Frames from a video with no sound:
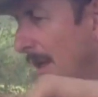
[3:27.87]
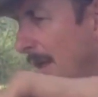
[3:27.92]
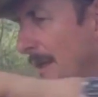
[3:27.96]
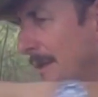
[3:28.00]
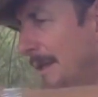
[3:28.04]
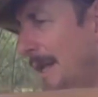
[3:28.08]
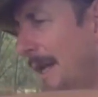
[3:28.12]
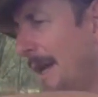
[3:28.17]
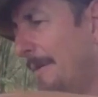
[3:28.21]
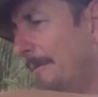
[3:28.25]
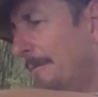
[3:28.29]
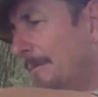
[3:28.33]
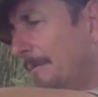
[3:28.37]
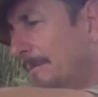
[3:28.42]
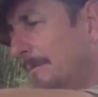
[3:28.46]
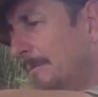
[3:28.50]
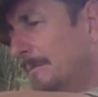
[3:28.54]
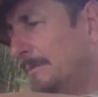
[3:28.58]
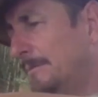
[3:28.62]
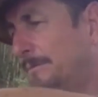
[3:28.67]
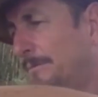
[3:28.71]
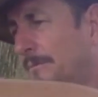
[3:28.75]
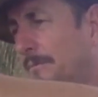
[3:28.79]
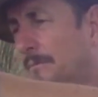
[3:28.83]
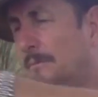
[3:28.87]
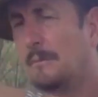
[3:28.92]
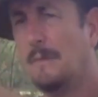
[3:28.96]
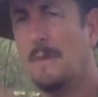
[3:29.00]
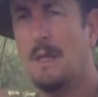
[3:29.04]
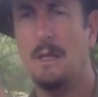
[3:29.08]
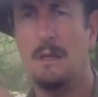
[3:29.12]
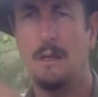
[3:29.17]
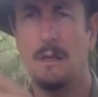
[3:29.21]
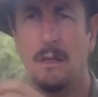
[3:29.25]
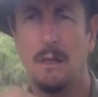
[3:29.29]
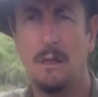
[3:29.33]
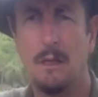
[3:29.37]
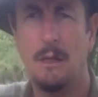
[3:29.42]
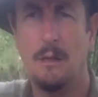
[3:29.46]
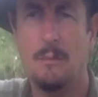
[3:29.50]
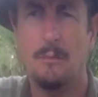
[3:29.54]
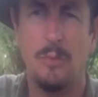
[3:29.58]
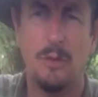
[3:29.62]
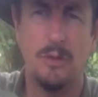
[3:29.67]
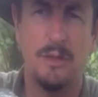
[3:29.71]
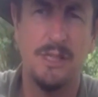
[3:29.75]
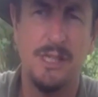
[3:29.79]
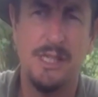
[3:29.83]
Now,
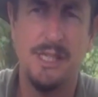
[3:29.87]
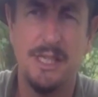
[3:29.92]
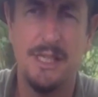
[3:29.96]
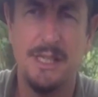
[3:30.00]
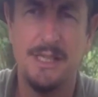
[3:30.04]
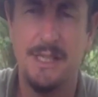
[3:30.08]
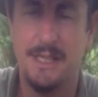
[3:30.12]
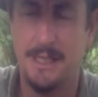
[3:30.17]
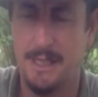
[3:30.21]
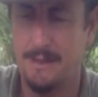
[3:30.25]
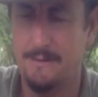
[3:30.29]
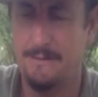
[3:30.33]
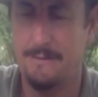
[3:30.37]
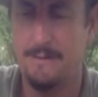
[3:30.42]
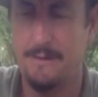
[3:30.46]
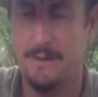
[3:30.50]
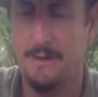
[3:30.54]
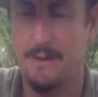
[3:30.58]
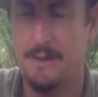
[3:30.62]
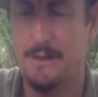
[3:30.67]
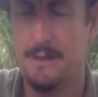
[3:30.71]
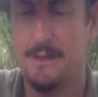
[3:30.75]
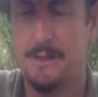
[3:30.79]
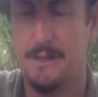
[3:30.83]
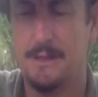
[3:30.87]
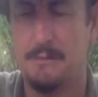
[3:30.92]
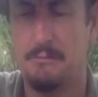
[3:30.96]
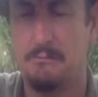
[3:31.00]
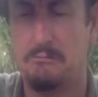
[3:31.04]
put the seasoning in first.